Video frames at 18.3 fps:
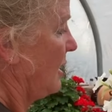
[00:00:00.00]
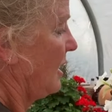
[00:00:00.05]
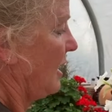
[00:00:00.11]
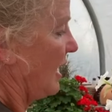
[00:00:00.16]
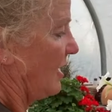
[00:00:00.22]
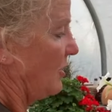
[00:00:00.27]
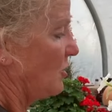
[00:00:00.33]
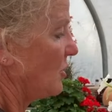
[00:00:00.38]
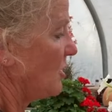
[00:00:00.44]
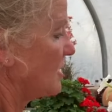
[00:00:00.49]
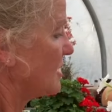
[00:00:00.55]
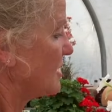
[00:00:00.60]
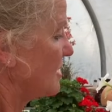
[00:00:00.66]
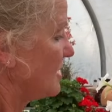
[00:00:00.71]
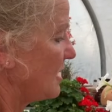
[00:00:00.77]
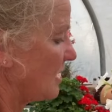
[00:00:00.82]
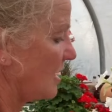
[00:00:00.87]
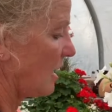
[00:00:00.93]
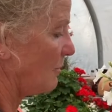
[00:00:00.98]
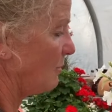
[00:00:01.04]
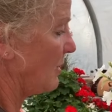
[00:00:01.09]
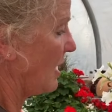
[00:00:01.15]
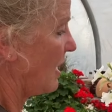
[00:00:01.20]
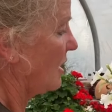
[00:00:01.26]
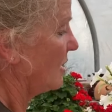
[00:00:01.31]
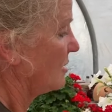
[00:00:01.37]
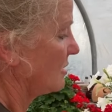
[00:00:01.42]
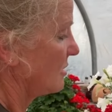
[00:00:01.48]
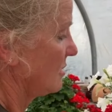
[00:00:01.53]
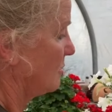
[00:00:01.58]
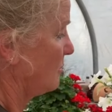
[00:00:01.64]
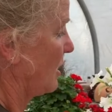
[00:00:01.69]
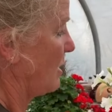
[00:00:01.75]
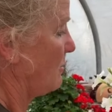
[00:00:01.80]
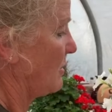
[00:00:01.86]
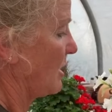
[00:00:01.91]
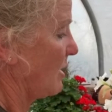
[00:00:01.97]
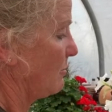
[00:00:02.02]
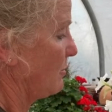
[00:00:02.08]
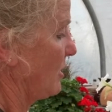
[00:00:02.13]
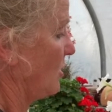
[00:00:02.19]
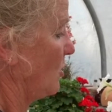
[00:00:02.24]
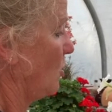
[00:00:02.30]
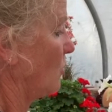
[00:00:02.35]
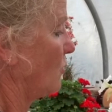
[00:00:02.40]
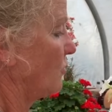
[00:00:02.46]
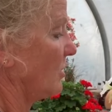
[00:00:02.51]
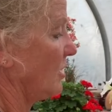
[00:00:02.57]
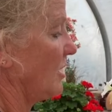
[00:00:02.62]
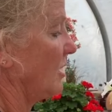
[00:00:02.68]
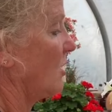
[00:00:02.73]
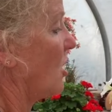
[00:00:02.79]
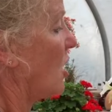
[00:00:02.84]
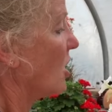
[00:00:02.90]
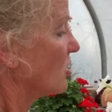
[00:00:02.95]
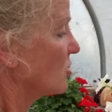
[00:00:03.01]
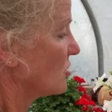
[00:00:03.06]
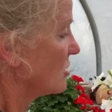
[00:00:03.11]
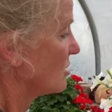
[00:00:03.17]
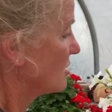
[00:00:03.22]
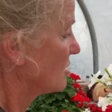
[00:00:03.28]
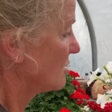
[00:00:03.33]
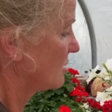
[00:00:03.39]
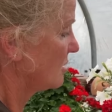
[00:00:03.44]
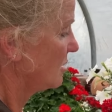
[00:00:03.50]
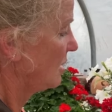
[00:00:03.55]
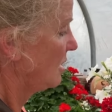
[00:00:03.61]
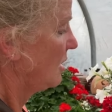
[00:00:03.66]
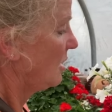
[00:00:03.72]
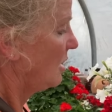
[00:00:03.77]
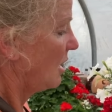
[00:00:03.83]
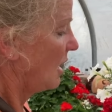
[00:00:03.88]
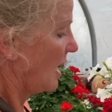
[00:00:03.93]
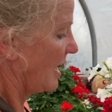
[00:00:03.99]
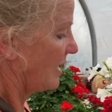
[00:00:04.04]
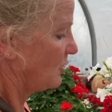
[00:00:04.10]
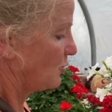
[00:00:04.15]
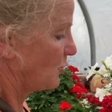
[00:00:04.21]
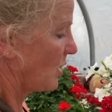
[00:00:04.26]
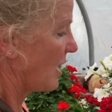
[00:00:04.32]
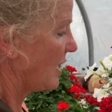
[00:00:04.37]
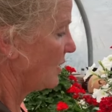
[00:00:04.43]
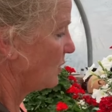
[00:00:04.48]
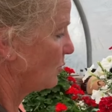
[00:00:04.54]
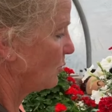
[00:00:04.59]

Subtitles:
and you can see I'm not being overly cautious. I try to